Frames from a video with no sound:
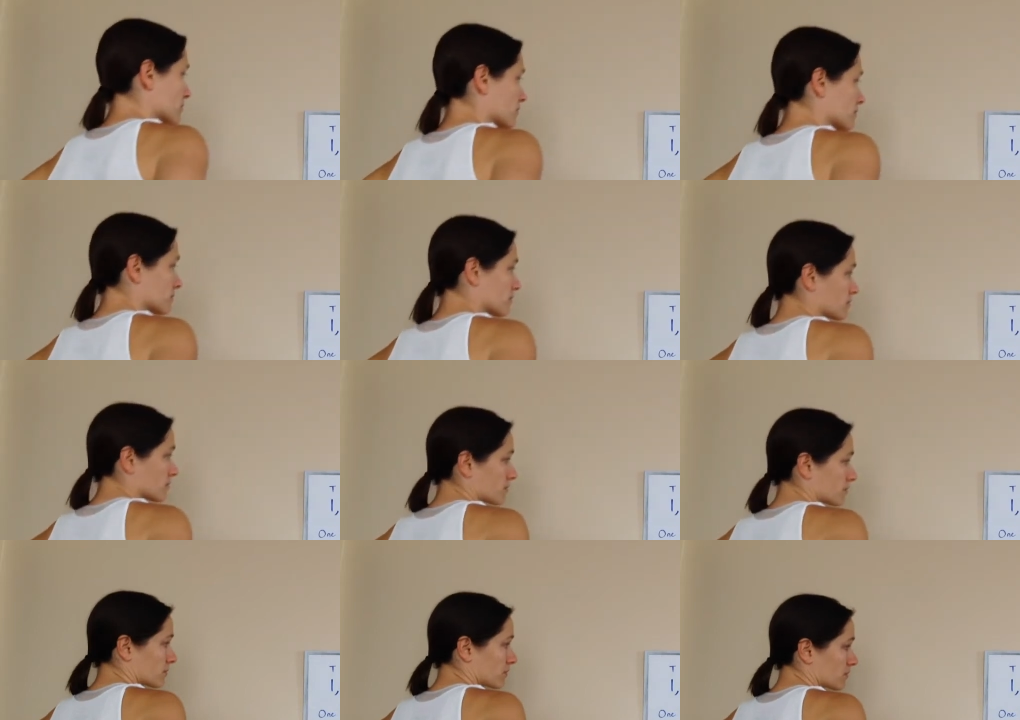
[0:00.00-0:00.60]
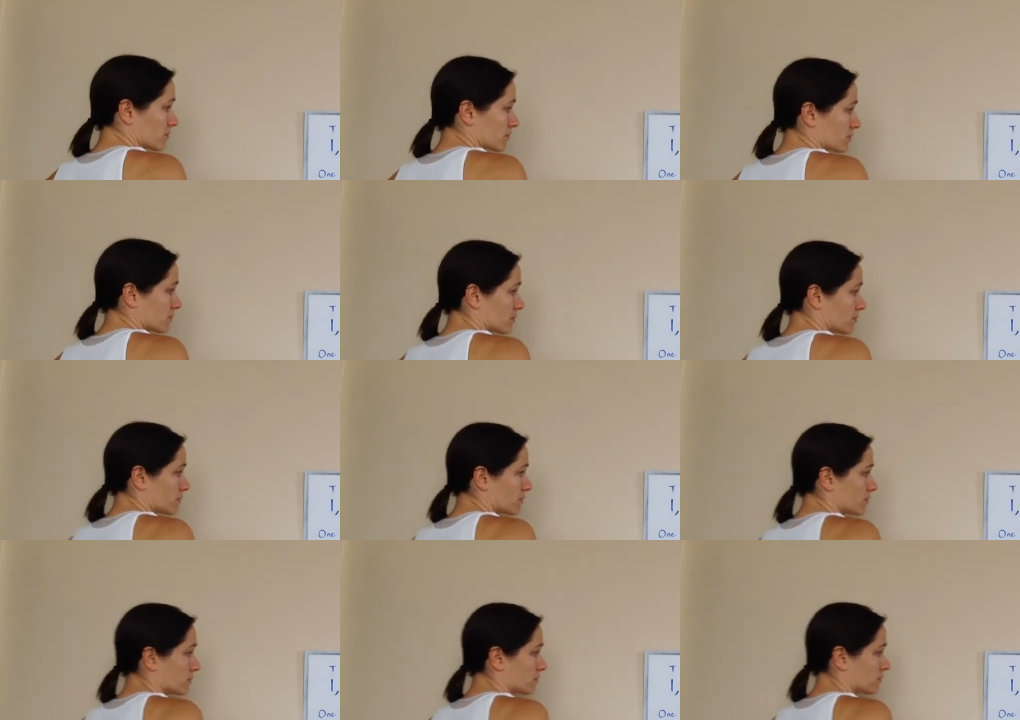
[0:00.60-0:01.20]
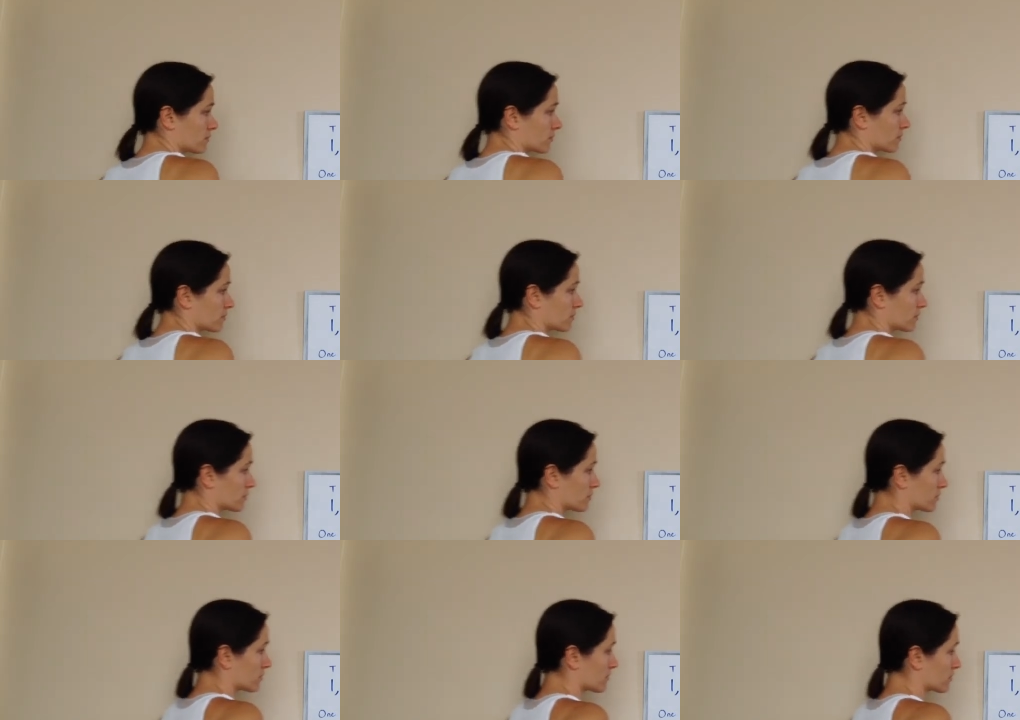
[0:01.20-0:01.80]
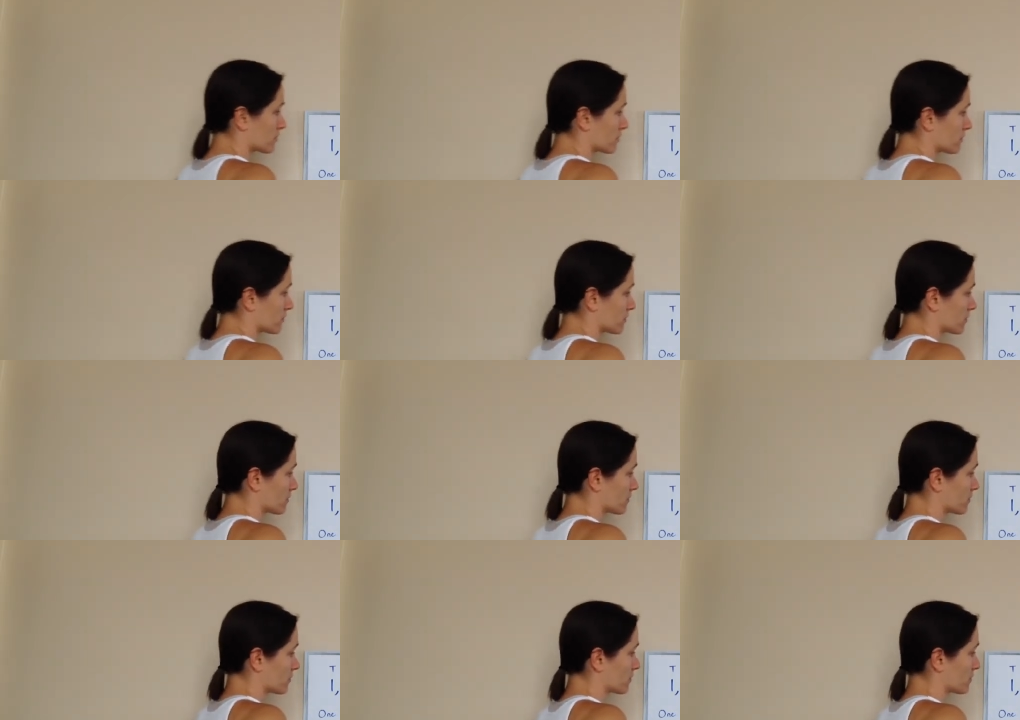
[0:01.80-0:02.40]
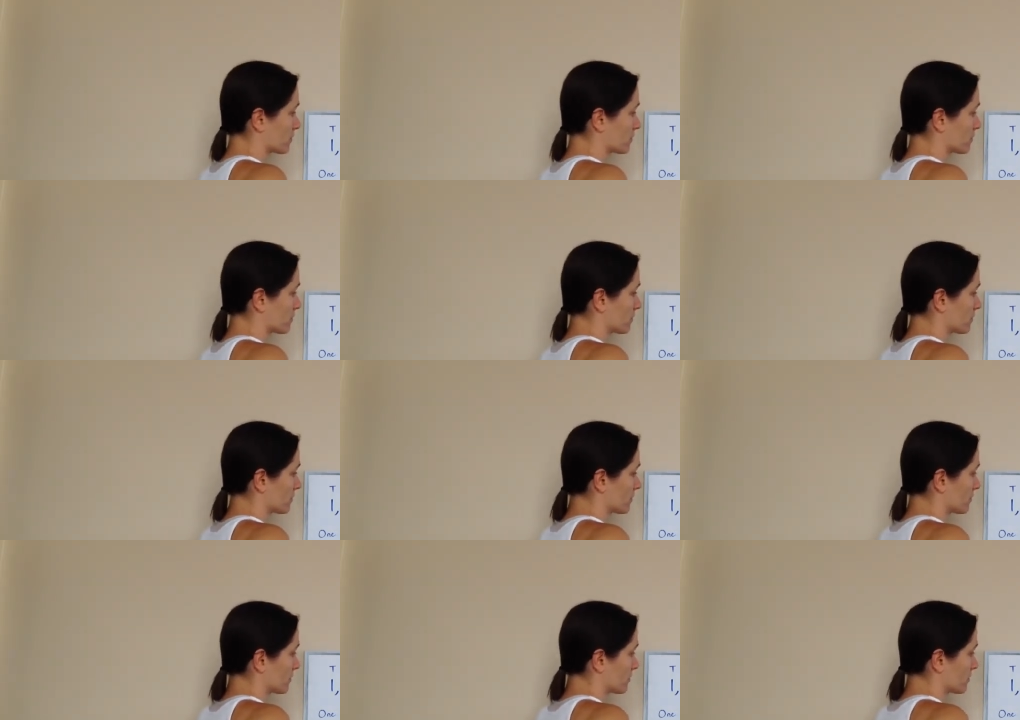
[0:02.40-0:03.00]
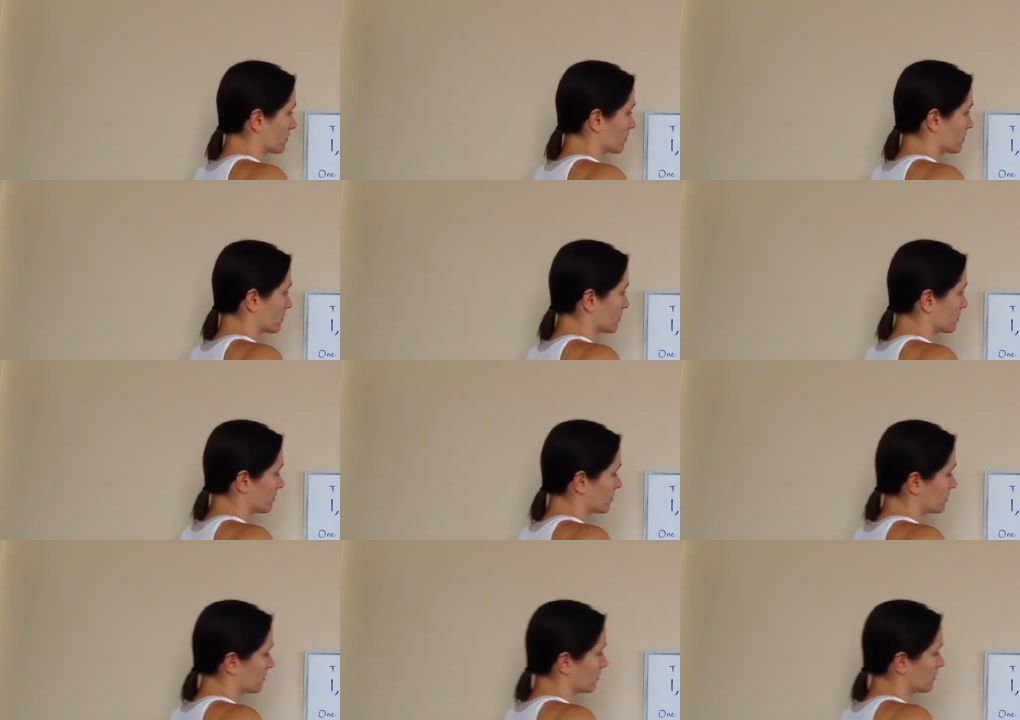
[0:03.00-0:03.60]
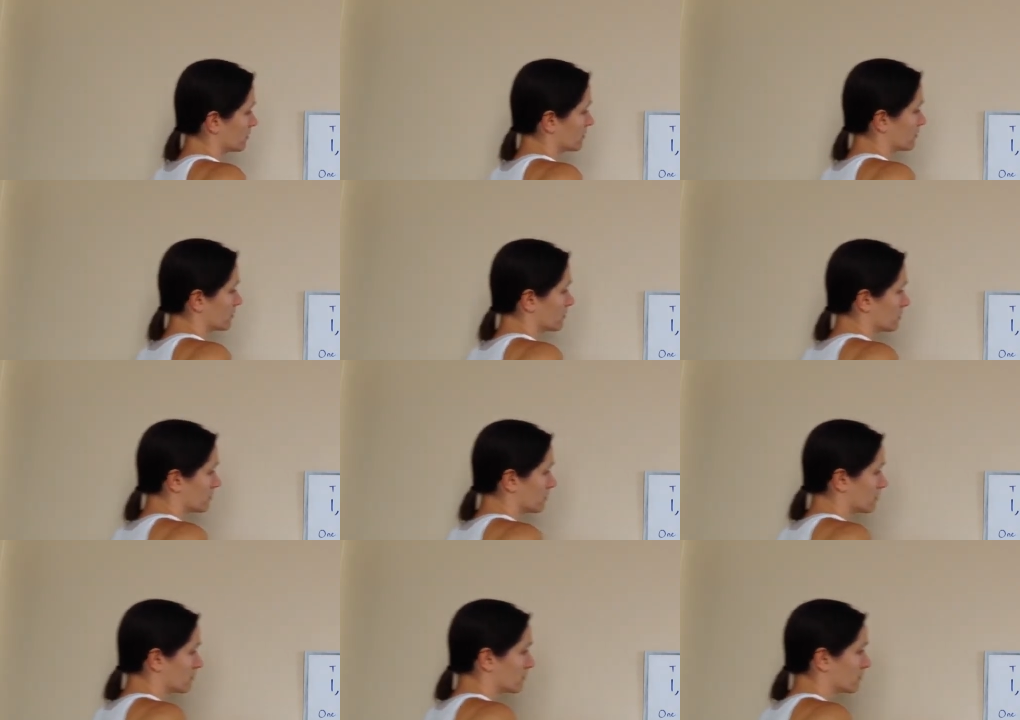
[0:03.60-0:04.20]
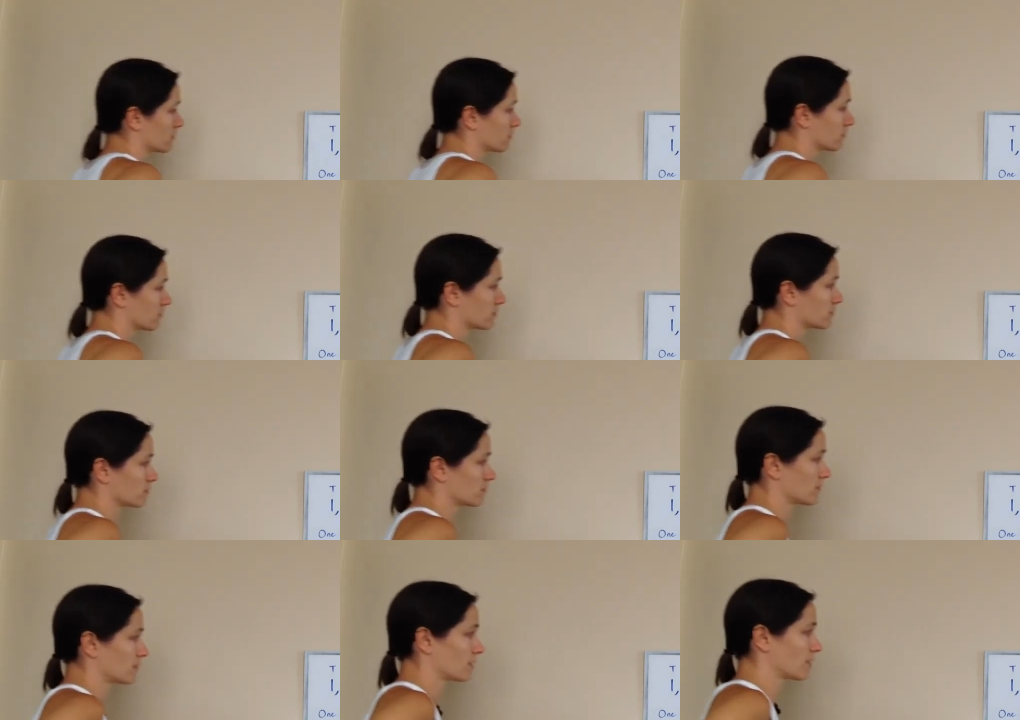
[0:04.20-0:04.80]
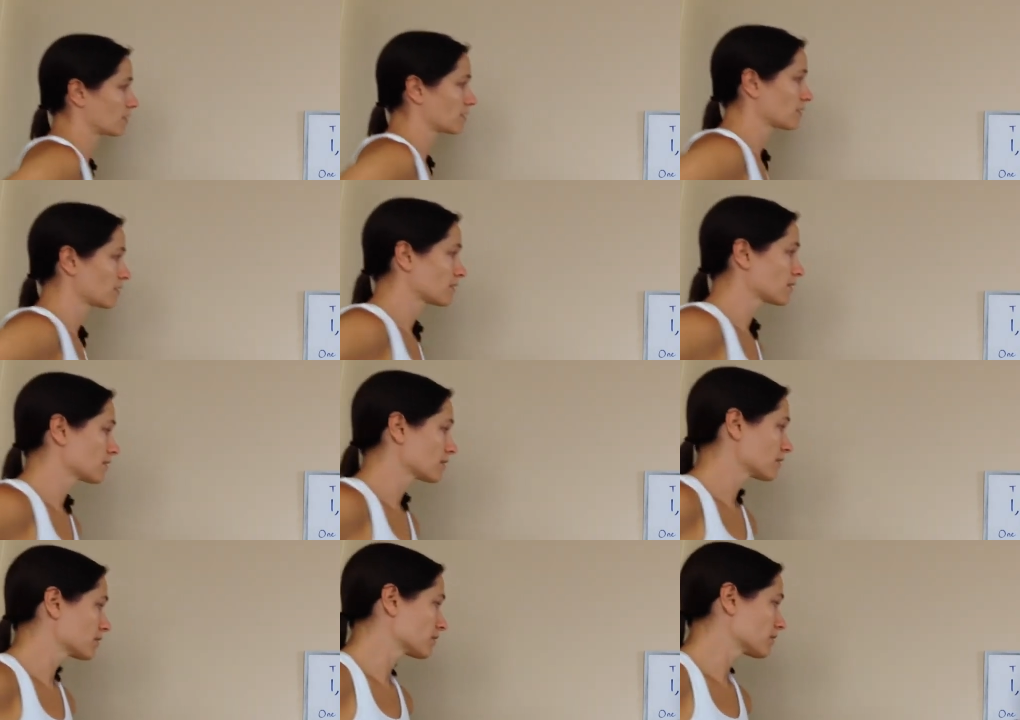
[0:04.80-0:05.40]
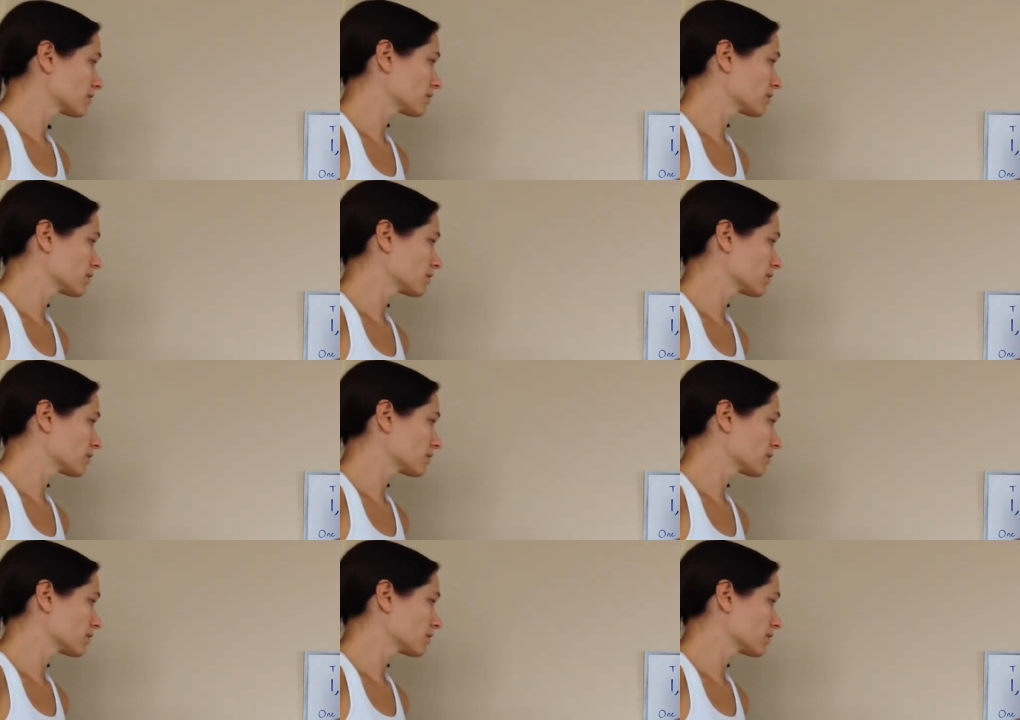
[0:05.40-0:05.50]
No one is speaking in this clip.